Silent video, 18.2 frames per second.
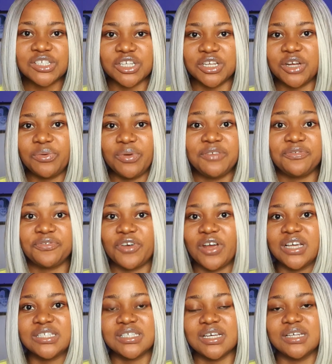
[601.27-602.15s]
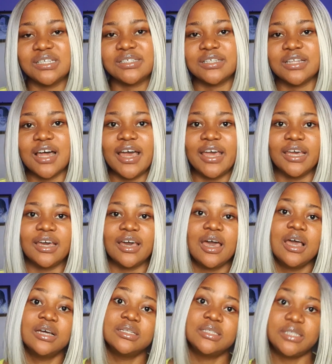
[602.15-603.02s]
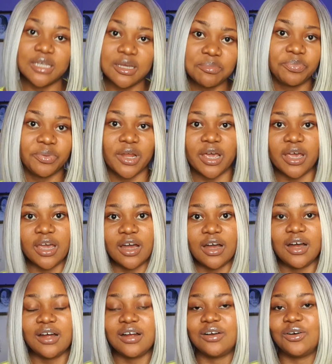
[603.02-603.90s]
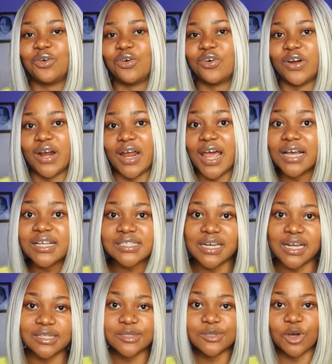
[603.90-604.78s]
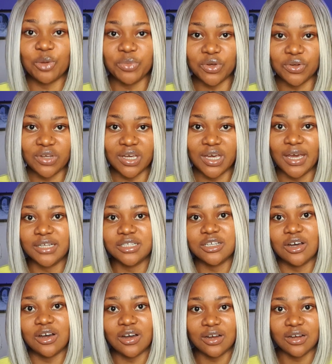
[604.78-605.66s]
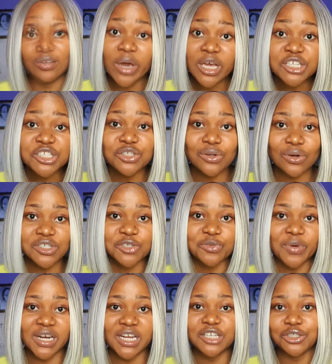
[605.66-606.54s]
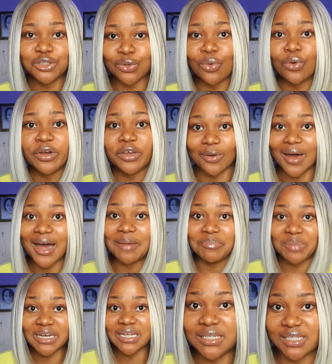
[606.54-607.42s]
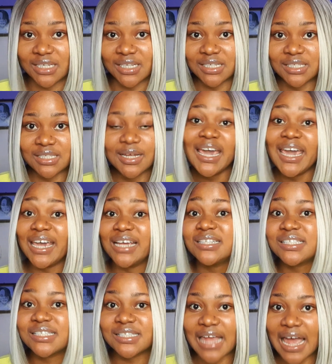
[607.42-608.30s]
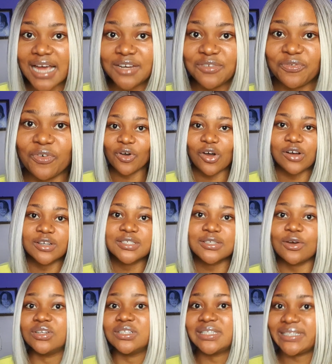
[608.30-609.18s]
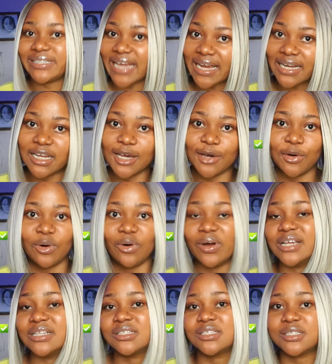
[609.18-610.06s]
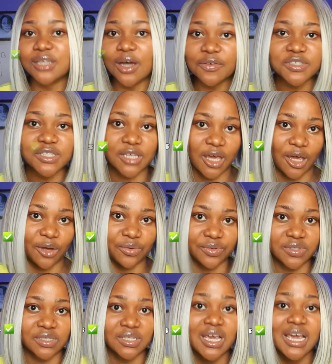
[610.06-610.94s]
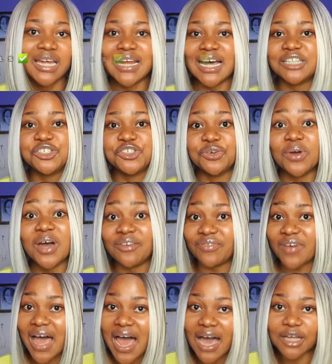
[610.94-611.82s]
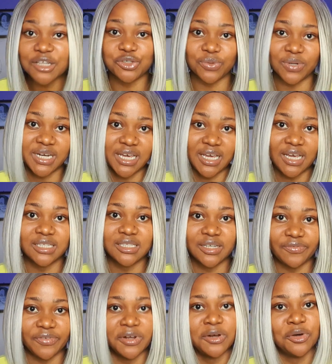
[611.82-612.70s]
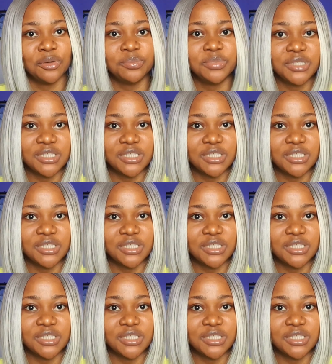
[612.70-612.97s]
generic phrases like team player or excellent communicator, which don't really show your abilities. Instead, focus on technical and soft skills that you have actually developed.